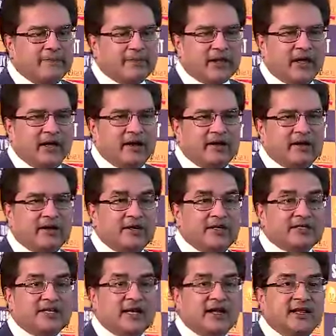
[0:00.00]
and he
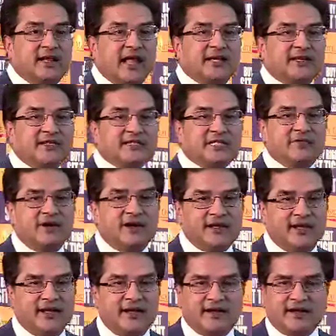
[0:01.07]
said in
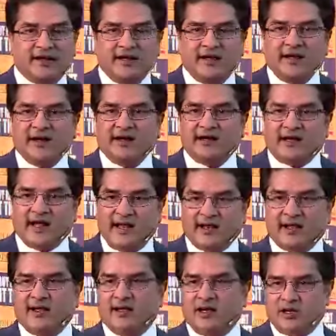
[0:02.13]
1978,
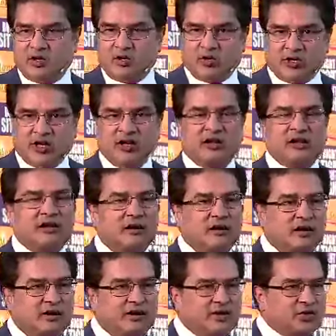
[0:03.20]
10
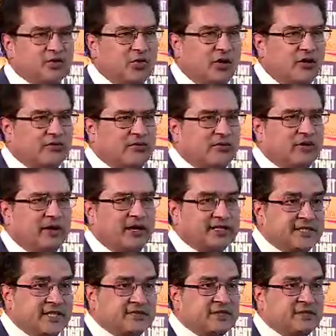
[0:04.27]
total issue of
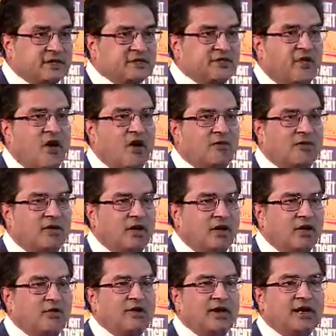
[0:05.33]
HDFC was formed
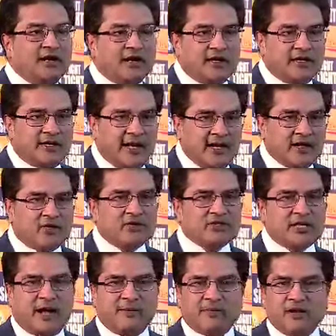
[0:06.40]
with 10 crores
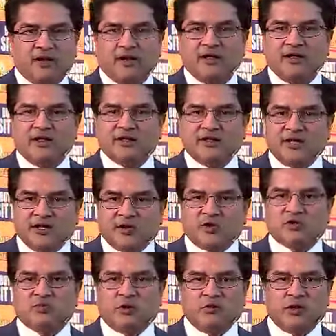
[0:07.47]
capital, 3
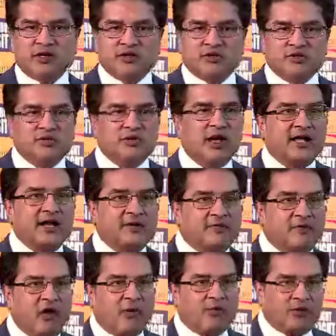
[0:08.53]
crores public issue, and it
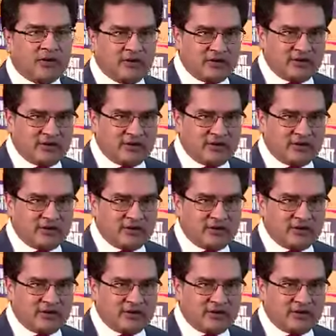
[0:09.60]
flopped.